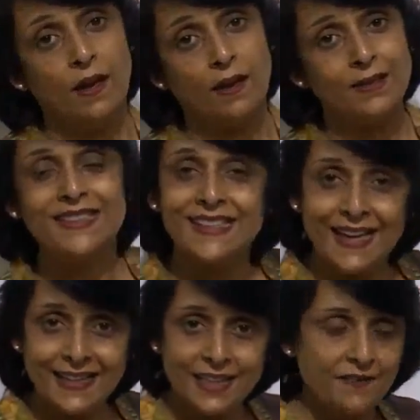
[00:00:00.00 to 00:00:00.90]
a
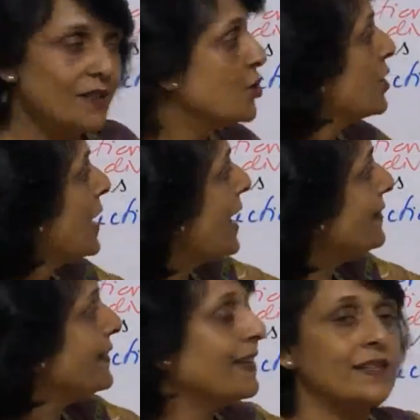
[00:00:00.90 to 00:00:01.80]
direct division.
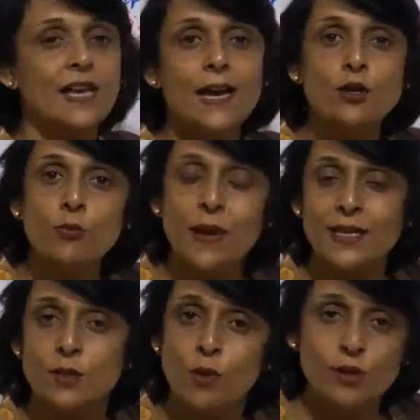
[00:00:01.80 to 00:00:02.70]
And then
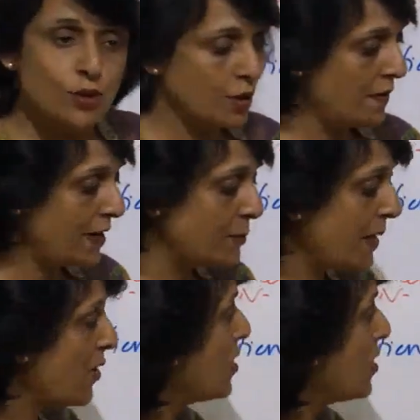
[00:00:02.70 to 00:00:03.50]
cytoplasm also divides by